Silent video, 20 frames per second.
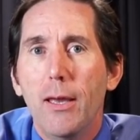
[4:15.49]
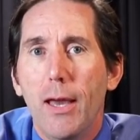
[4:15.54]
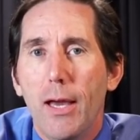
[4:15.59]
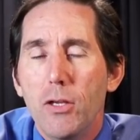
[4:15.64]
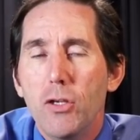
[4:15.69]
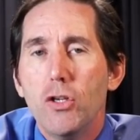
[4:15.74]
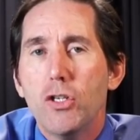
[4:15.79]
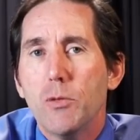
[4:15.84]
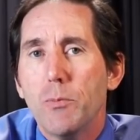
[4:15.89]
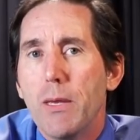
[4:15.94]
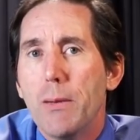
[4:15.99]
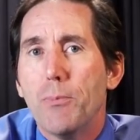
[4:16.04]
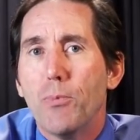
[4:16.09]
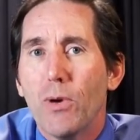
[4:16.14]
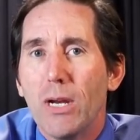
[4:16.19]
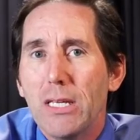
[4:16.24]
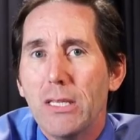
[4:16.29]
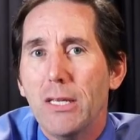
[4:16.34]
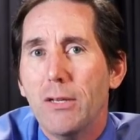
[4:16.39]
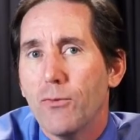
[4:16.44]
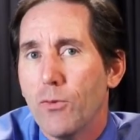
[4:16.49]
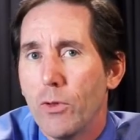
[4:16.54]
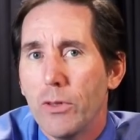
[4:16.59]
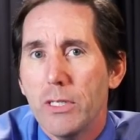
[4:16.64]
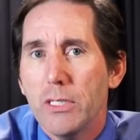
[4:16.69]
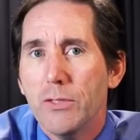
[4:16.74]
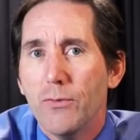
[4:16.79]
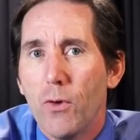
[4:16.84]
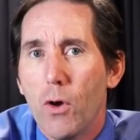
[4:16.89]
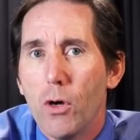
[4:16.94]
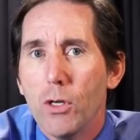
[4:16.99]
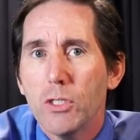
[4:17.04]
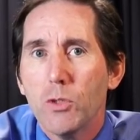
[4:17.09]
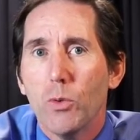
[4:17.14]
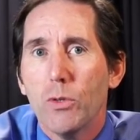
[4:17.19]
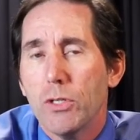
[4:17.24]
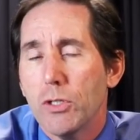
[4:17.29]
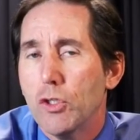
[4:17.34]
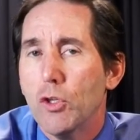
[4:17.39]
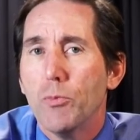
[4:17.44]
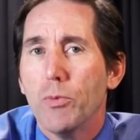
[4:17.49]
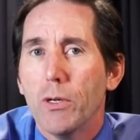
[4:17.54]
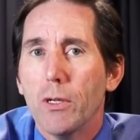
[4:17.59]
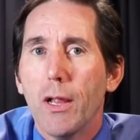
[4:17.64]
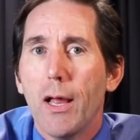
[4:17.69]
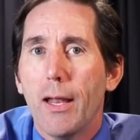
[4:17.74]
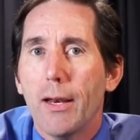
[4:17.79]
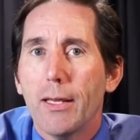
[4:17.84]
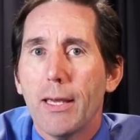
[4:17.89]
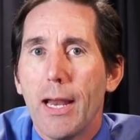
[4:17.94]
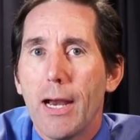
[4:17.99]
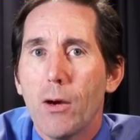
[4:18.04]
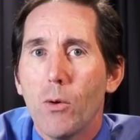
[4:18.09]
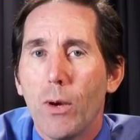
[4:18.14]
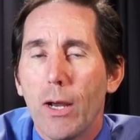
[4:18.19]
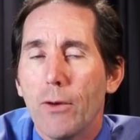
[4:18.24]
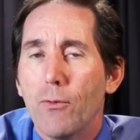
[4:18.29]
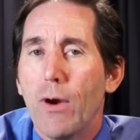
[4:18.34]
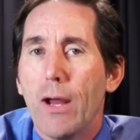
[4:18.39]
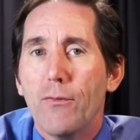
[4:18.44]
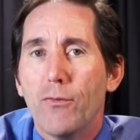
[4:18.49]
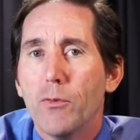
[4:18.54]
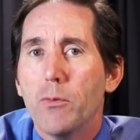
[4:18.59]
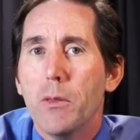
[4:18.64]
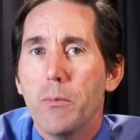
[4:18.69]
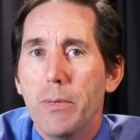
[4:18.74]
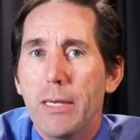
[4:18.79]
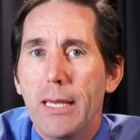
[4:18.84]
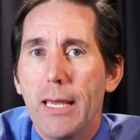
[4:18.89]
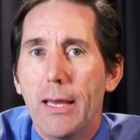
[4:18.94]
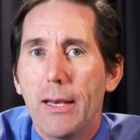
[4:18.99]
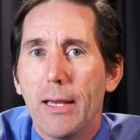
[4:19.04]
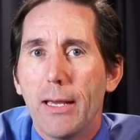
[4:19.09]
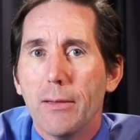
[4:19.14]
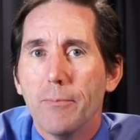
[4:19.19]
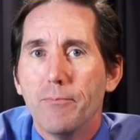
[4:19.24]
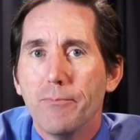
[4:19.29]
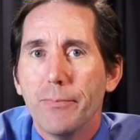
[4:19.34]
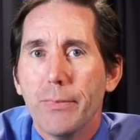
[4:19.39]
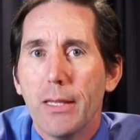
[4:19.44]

and you should be breathing for these folks with a supraglottic airway right from the beginning,